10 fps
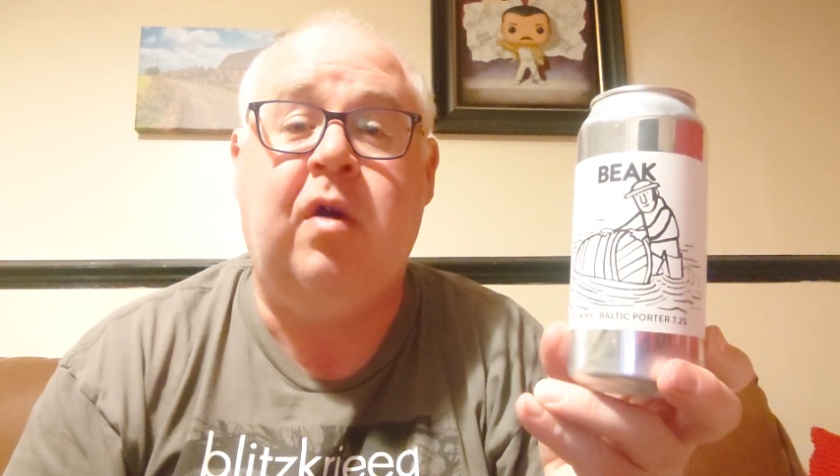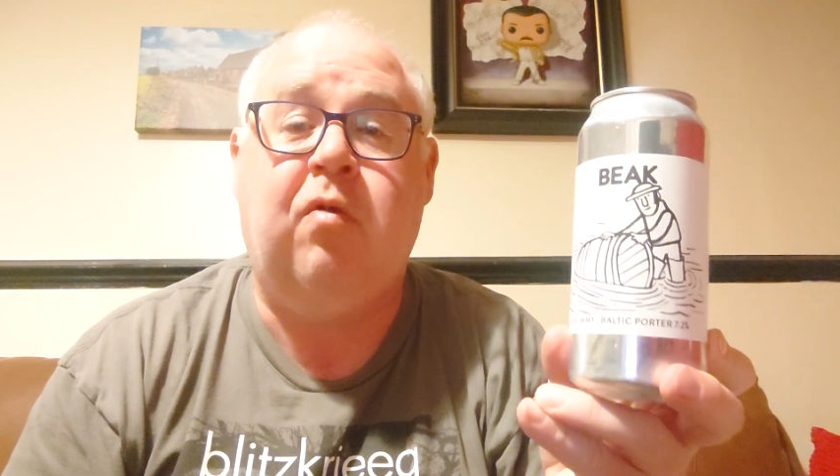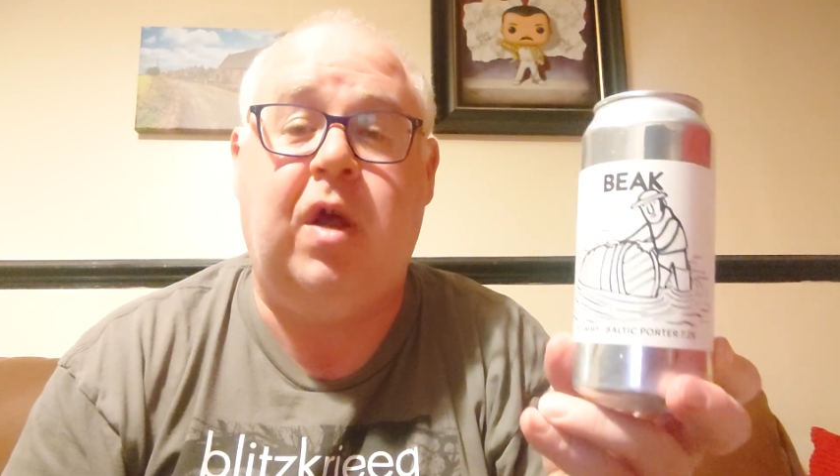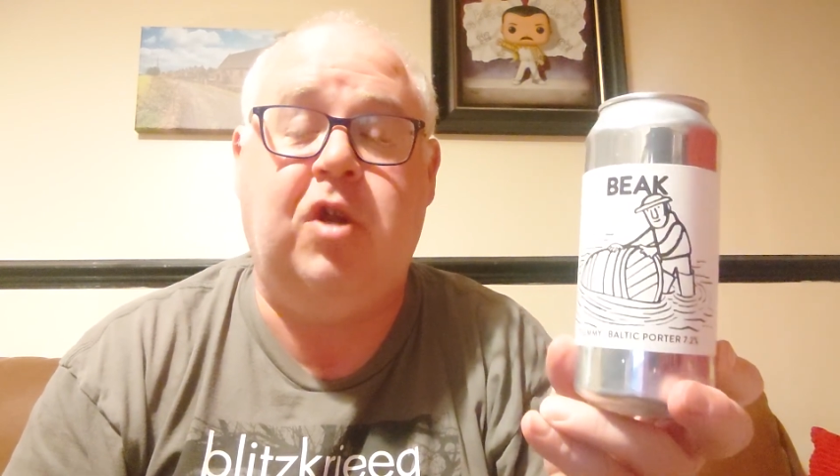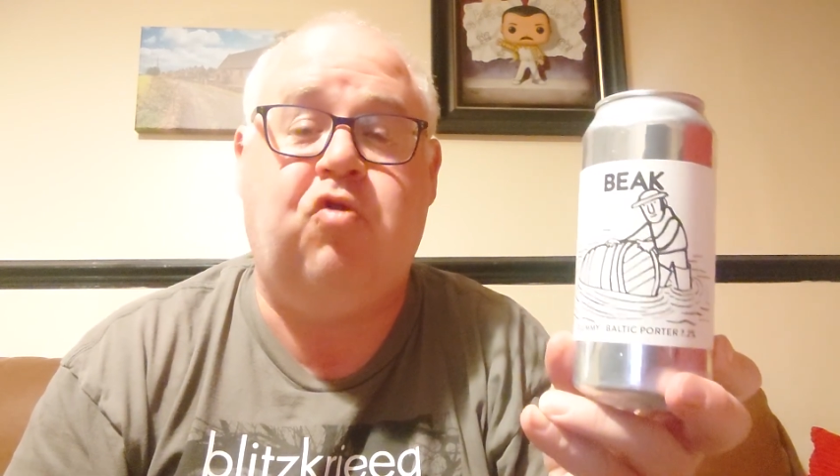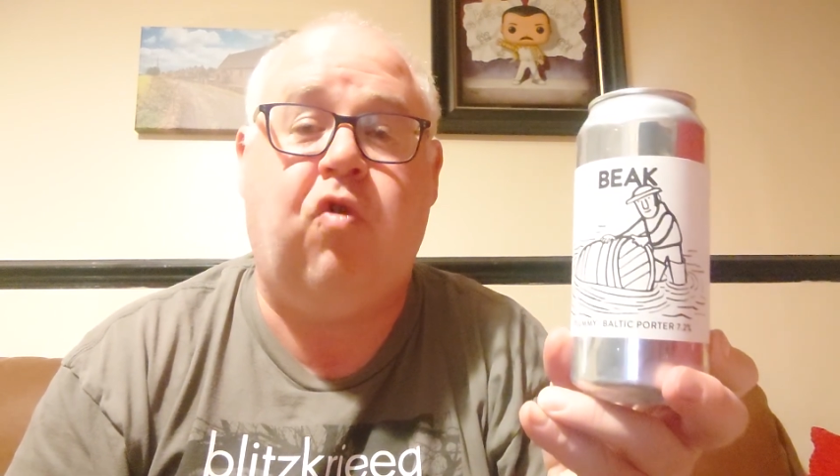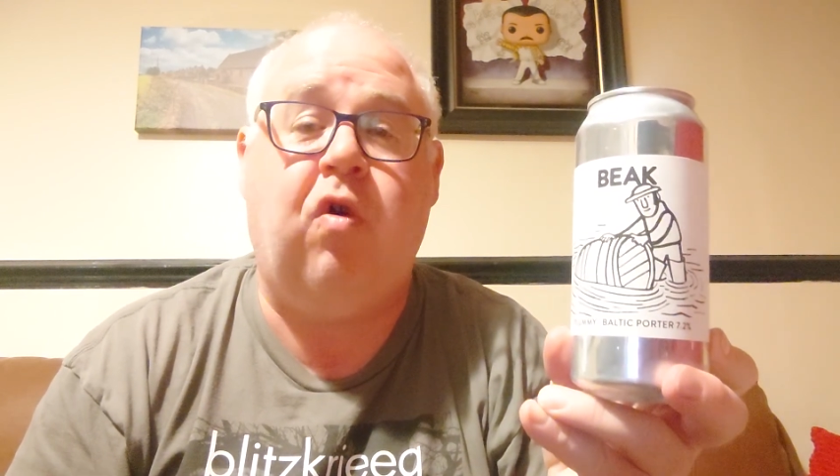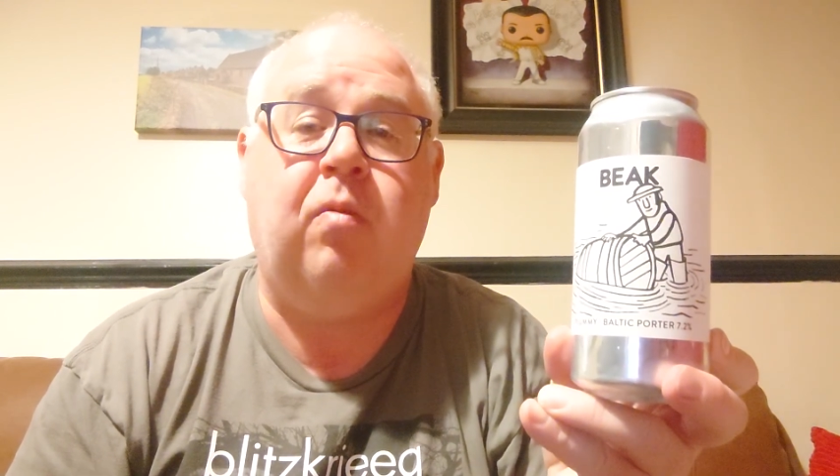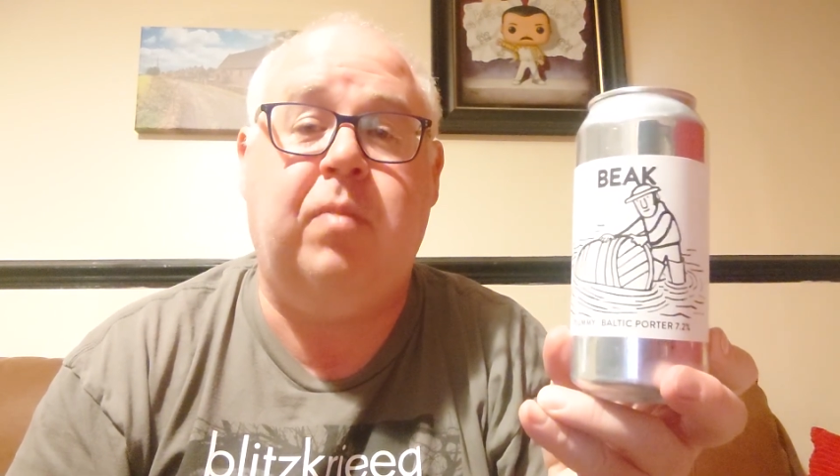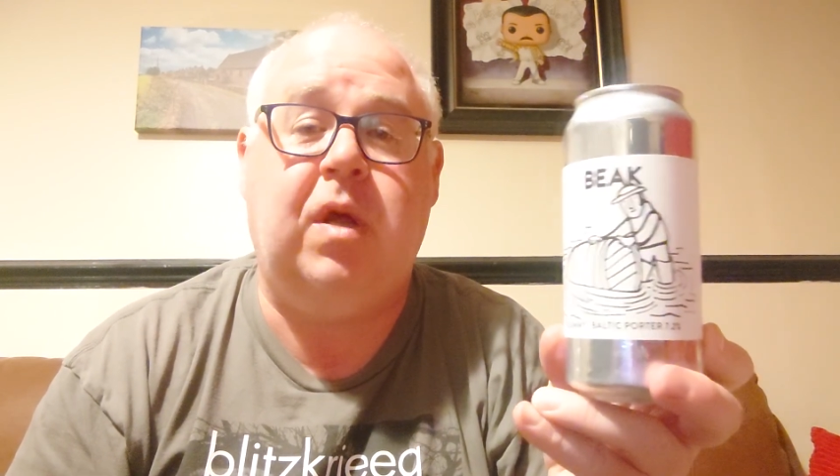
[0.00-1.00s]
quite
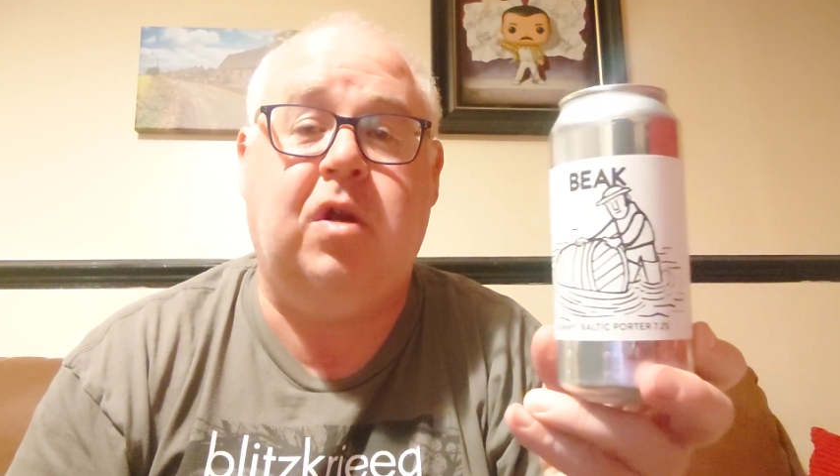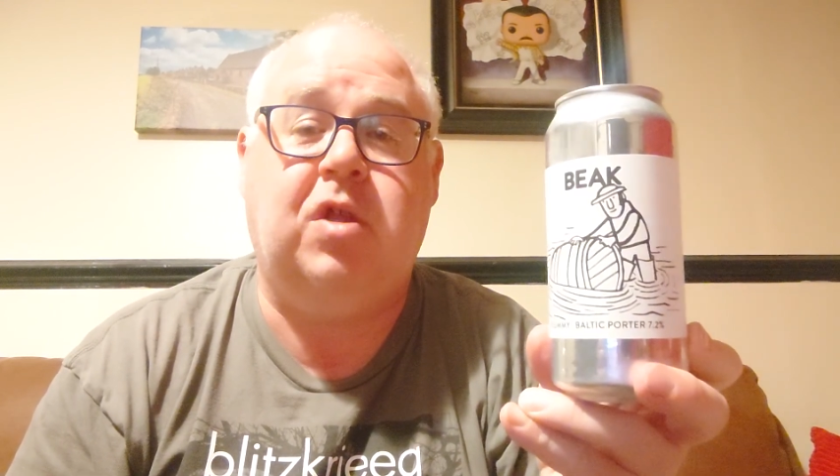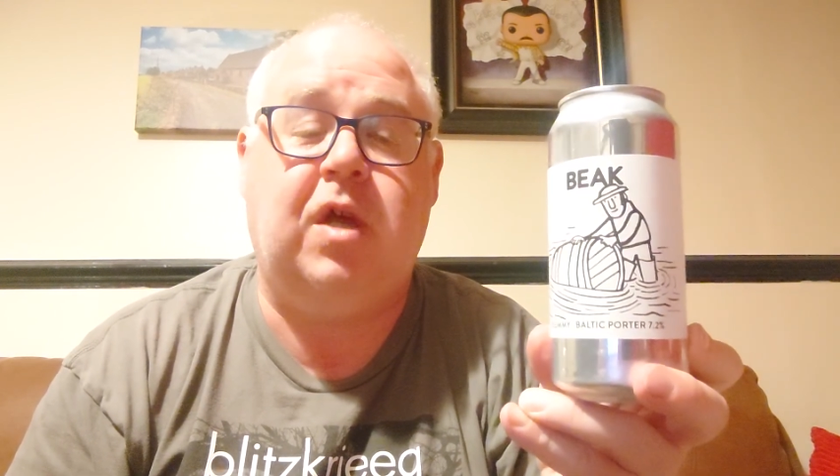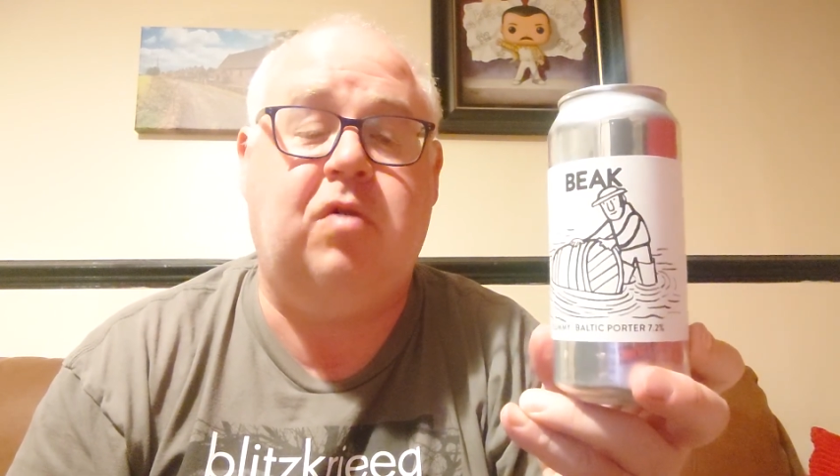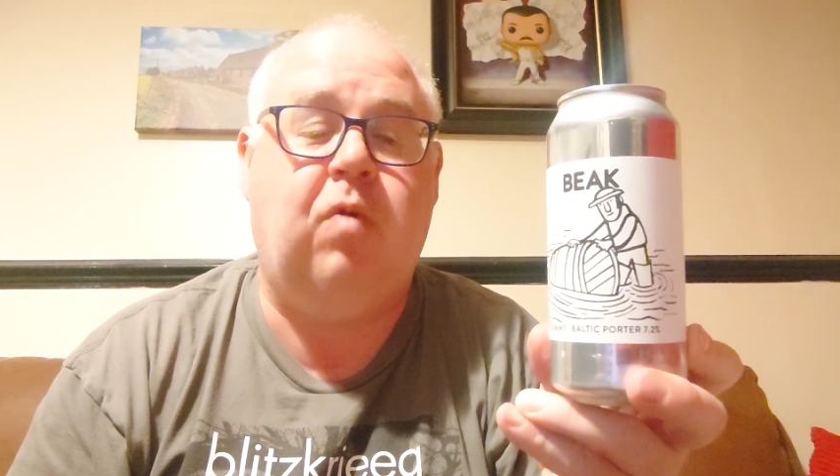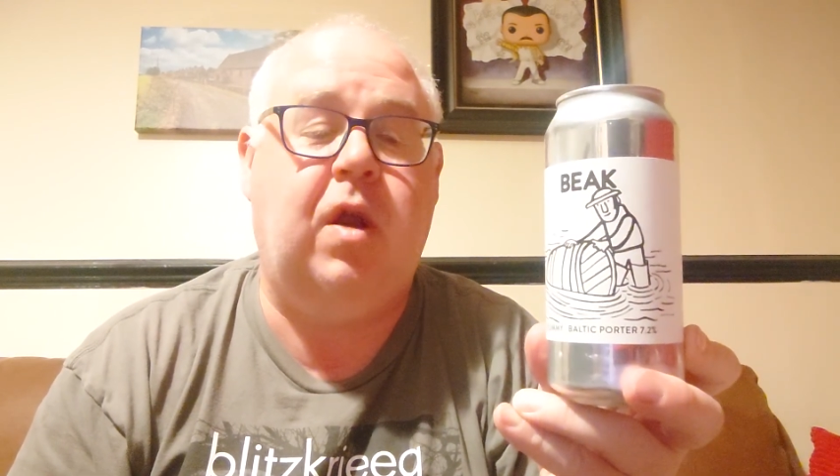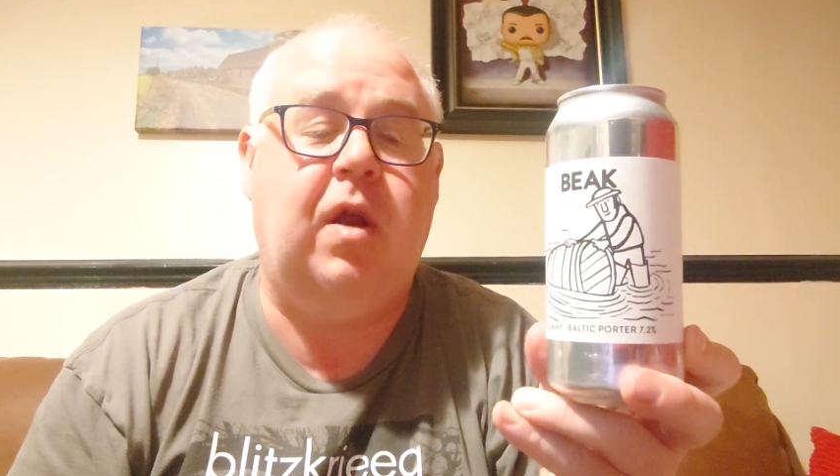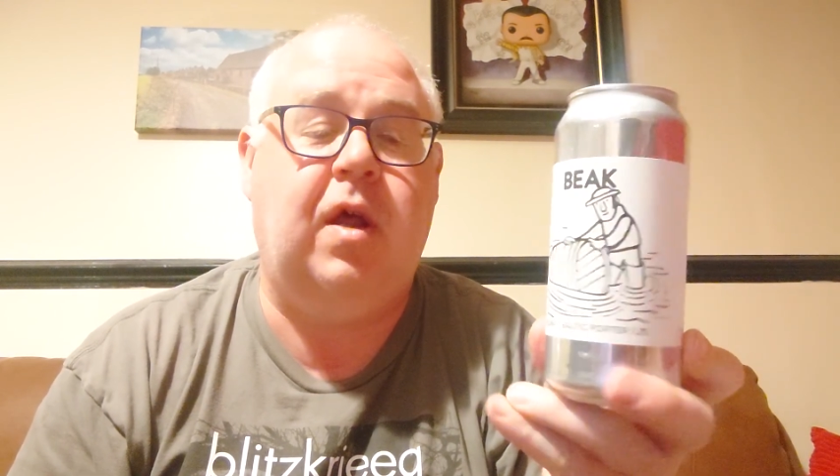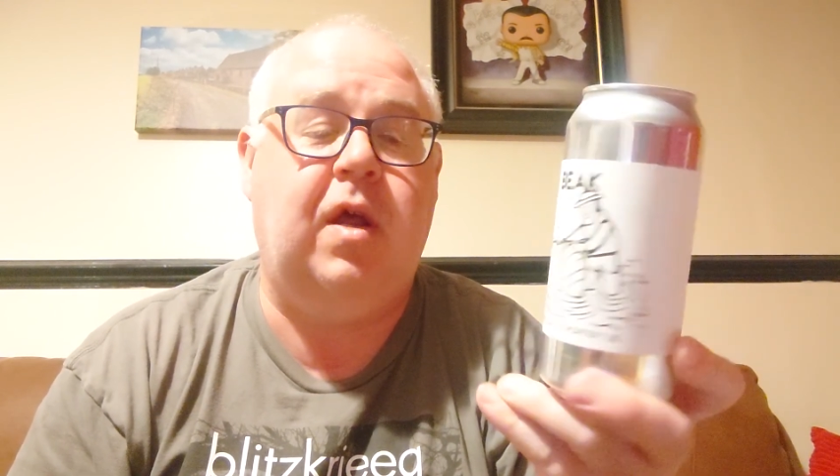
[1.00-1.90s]
strong beers. This one